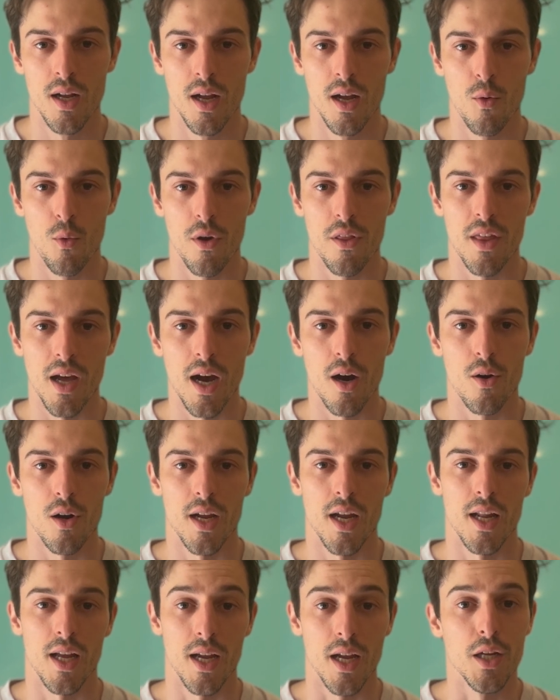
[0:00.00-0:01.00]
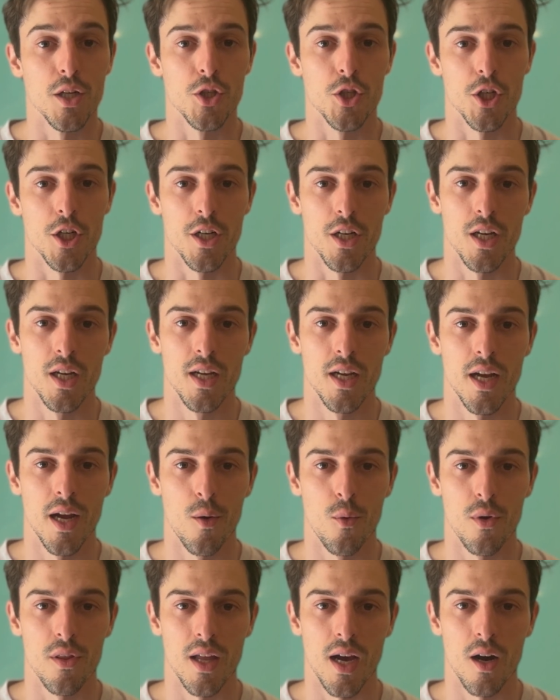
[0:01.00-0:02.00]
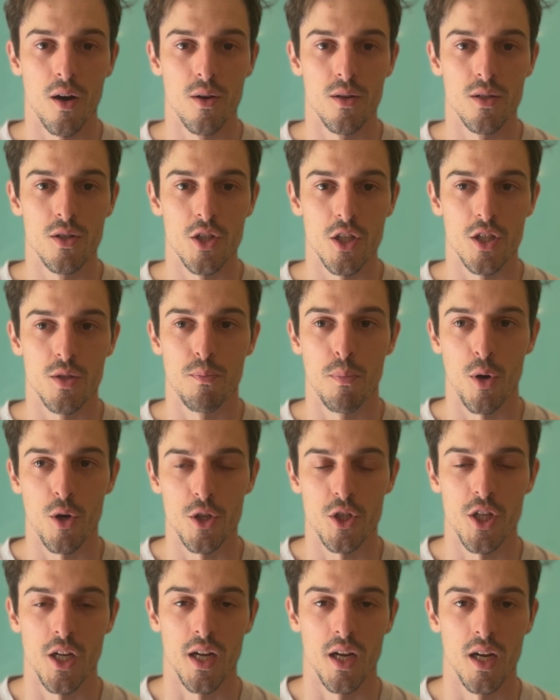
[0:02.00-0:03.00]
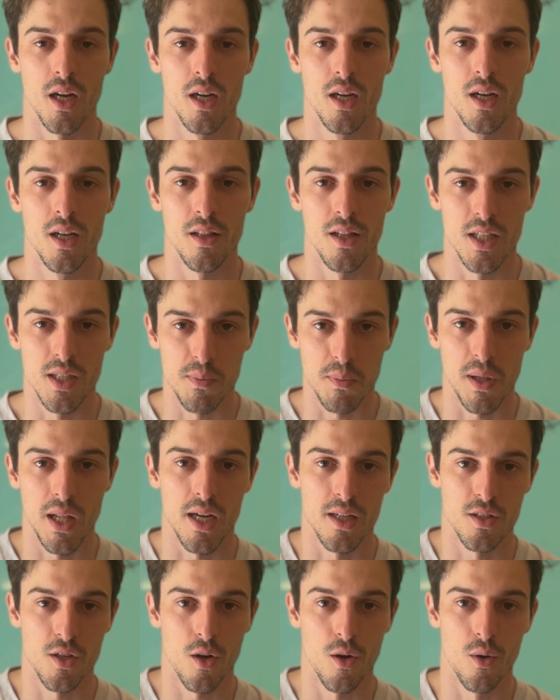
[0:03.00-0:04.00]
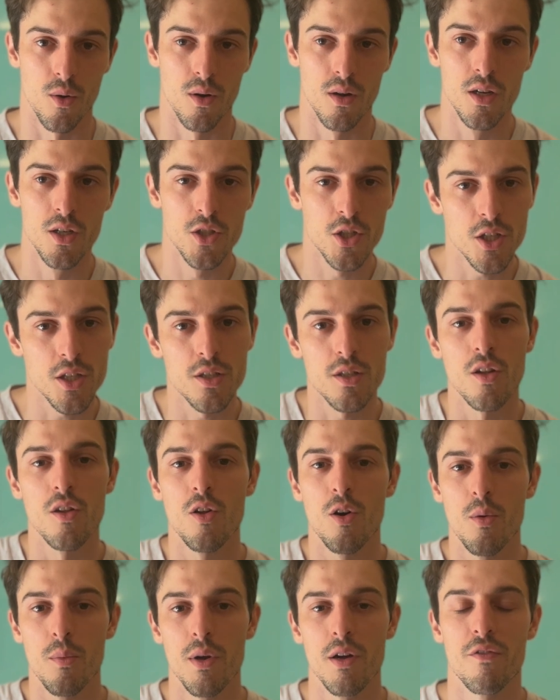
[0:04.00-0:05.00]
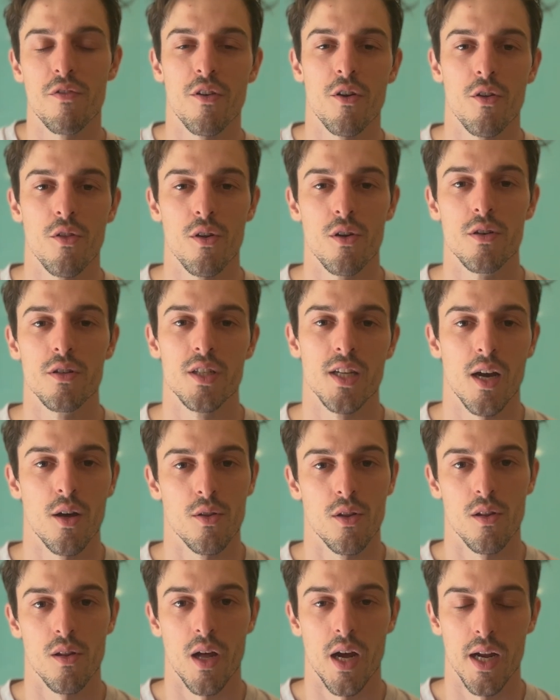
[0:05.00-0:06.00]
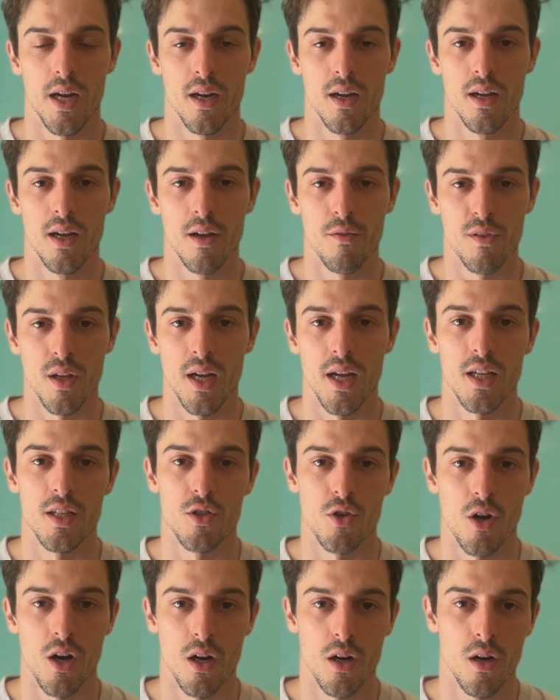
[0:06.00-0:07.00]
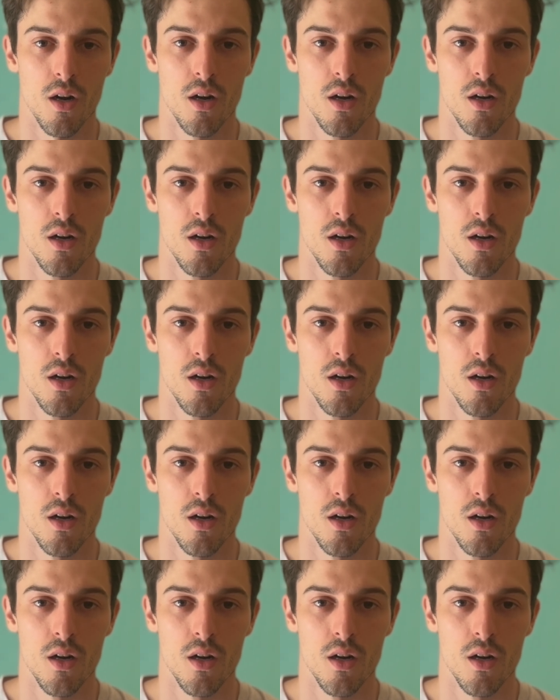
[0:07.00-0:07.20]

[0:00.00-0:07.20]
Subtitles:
without getting injured and without just pushing this plateau just a little bit further down the line if they get stronger.